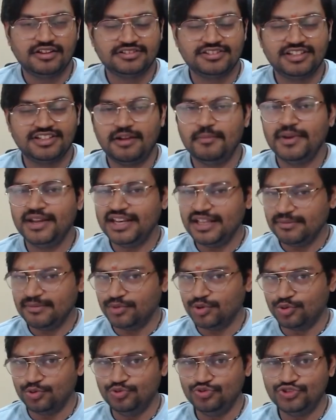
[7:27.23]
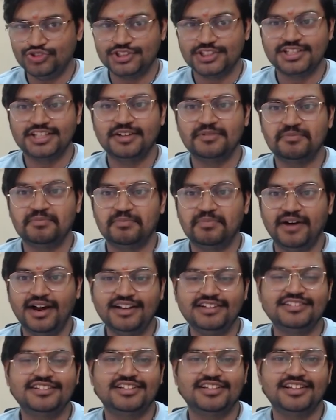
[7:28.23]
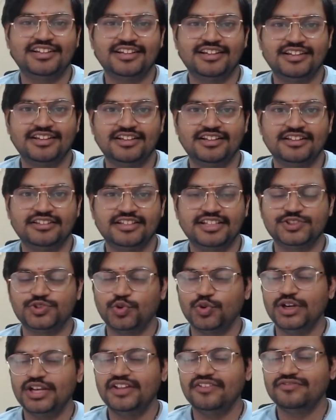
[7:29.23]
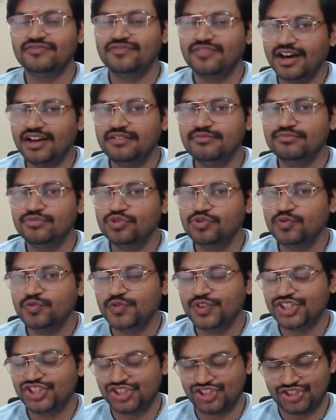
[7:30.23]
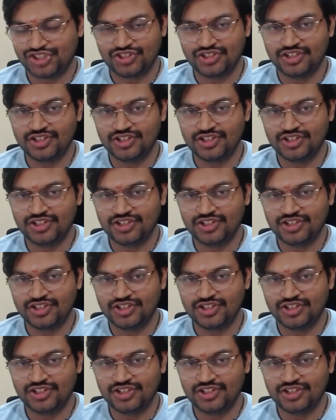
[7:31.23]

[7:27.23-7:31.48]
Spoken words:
There are many moves, but there's only one move which